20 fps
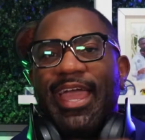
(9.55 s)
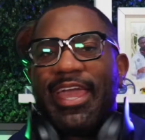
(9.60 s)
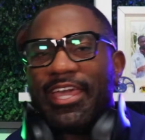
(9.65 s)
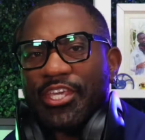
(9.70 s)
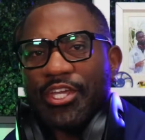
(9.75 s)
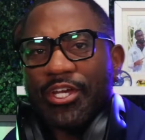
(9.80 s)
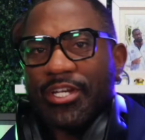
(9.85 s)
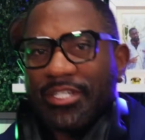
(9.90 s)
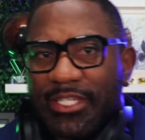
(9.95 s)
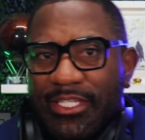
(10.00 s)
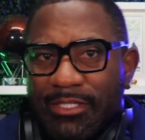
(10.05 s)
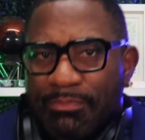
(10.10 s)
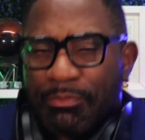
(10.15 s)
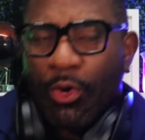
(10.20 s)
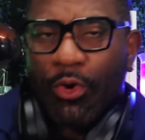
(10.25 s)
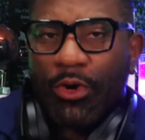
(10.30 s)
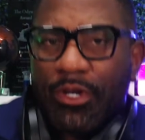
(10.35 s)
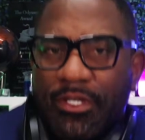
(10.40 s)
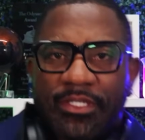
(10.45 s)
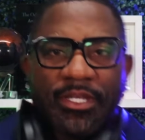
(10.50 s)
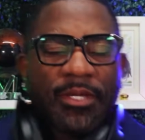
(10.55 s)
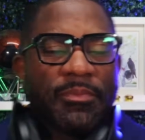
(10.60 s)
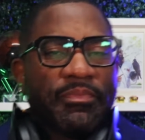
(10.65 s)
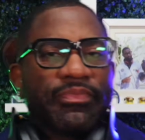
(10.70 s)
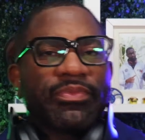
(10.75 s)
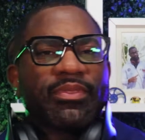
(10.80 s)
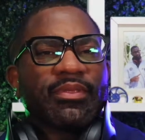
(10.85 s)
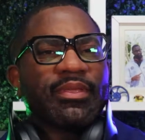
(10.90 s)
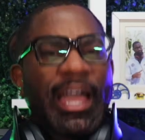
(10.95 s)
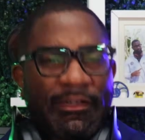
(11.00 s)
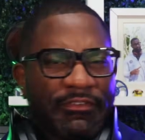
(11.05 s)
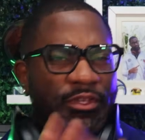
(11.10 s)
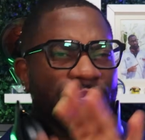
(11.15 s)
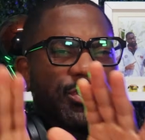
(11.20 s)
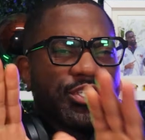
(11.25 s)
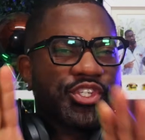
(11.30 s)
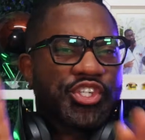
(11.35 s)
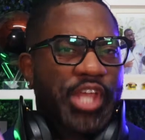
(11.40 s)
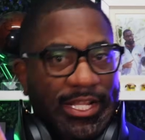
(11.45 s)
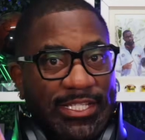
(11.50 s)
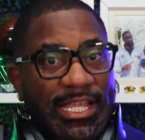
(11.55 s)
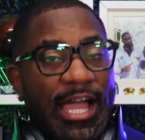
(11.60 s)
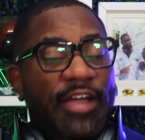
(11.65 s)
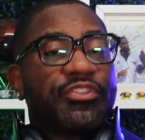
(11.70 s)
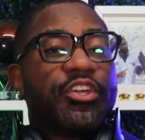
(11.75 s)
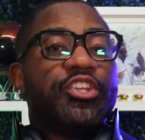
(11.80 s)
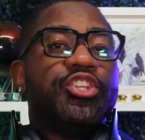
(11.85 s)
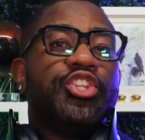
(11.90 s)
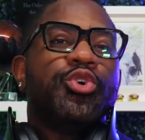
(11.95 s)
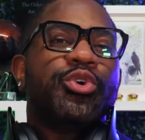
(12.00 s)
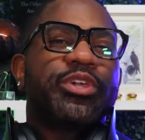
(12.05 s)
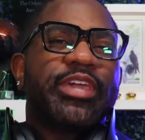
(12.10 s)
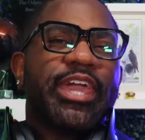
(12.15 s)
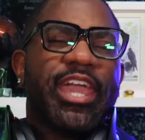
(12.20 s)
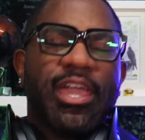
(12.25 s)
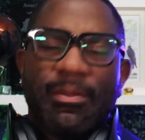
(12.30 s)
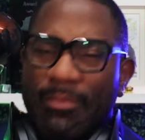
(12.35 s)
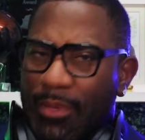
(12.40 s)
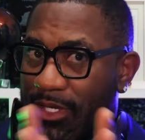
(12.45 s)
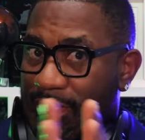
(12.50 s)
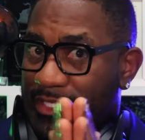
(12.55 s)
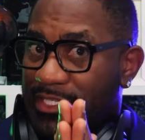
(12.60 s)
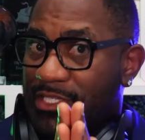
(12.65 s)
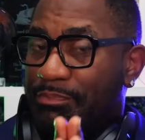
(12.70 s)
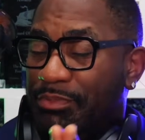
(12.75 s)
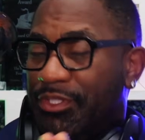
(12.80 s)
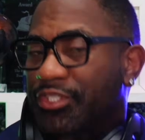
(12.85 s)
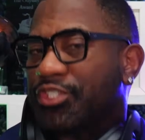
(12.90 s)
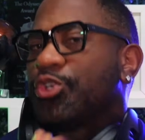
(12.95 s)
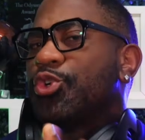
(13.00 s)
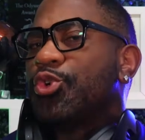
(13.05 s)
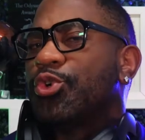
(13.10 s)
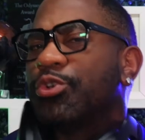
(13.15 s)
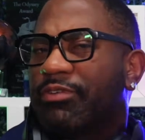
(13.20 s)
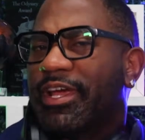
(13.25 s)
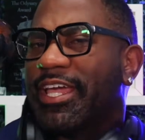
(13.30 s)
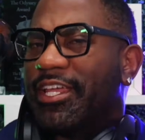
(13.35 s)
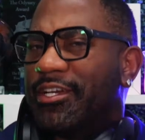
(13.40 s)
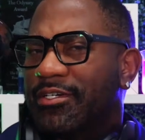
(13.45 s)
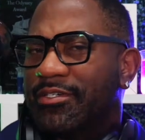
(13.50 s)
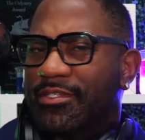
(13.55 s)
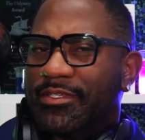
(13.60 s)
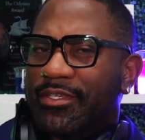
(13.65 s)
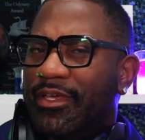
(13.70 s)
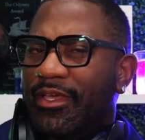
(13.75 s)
hey, curious explorers. Have you checked out the new game, Splatoon Raiders?